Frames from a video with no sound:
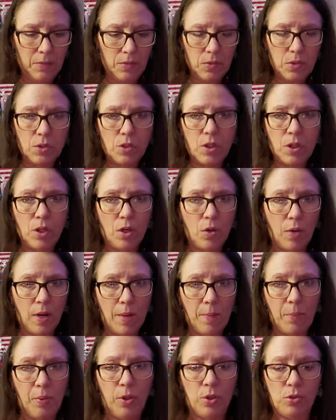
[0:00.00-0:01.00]
so
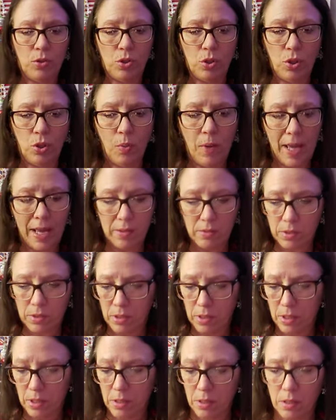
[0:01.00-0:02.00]
I put two
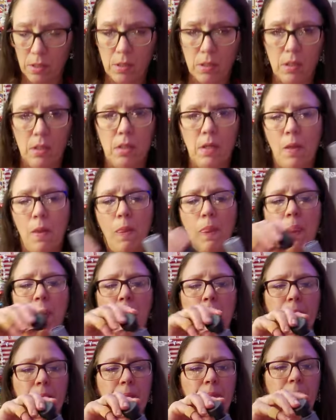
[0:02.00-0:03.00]
ounces
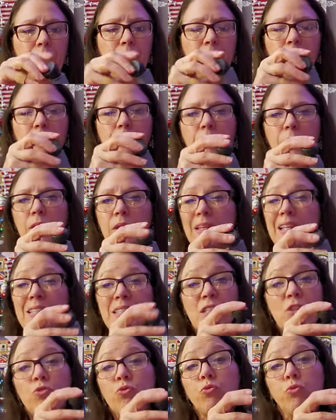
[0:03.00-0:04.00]
this
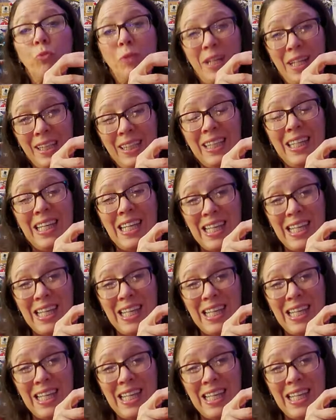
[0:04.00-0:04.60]
is really